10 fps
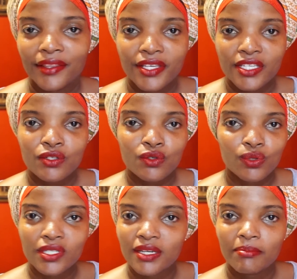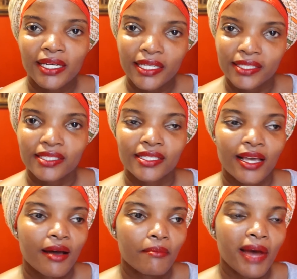these two siblings
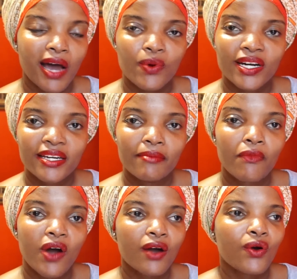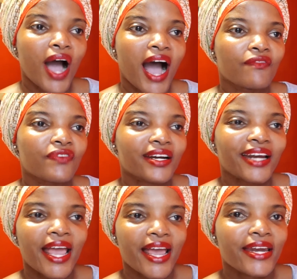marwa Dee Mwango have
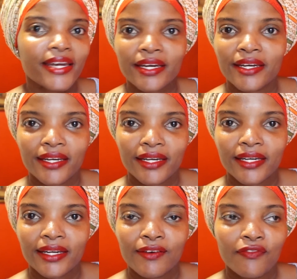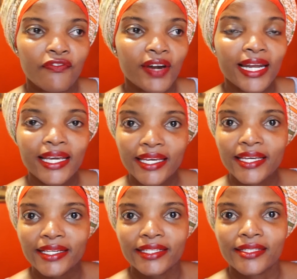ran
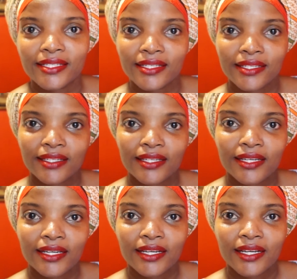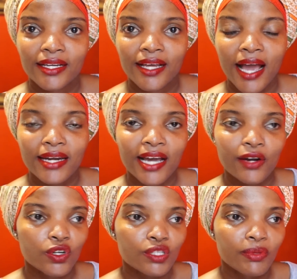fled and
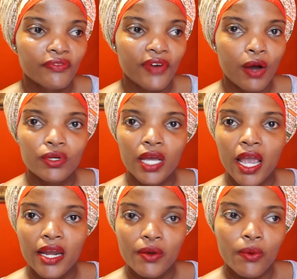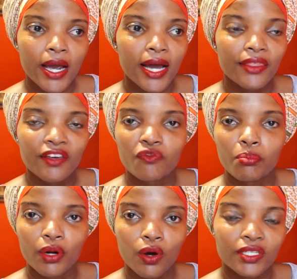cannot be found anywhere. They've
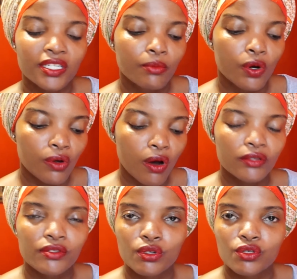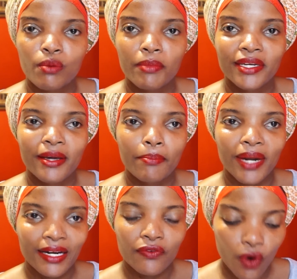blocked him on all social media
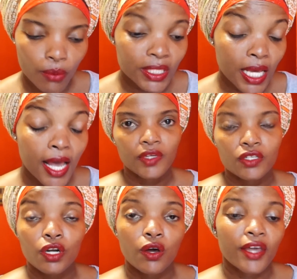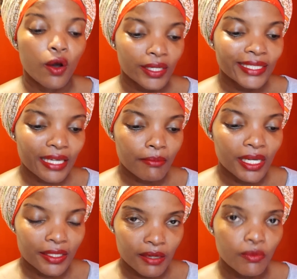platforms. So now the only time
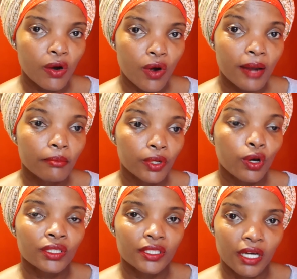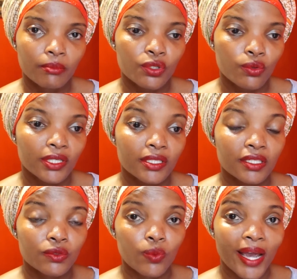that Dee Mwango unblocks Jam Tours
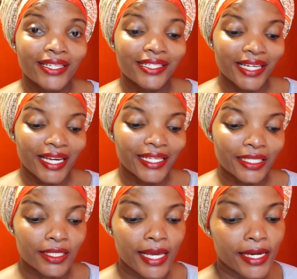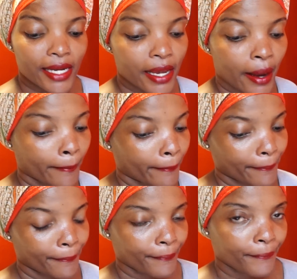is when she is sending him
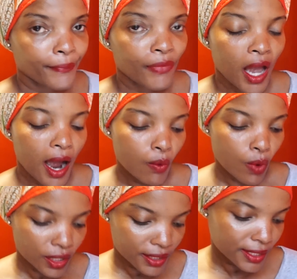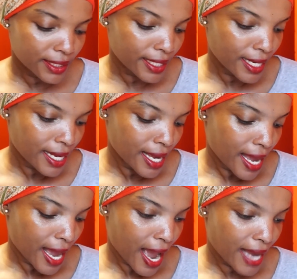a what?
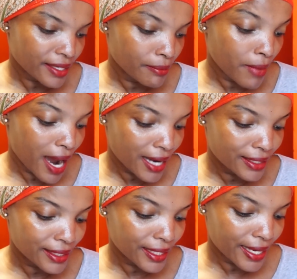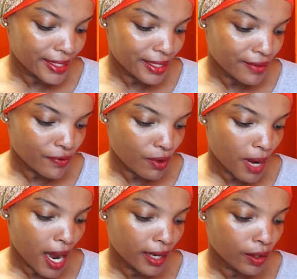A demand letter from
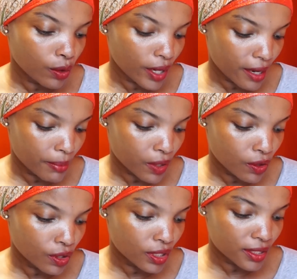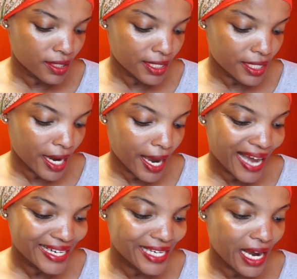her lawyer because this guy
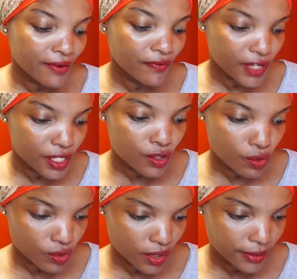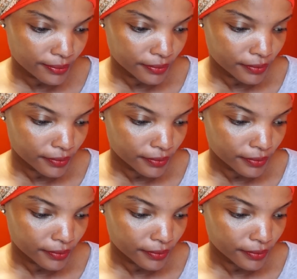had done videos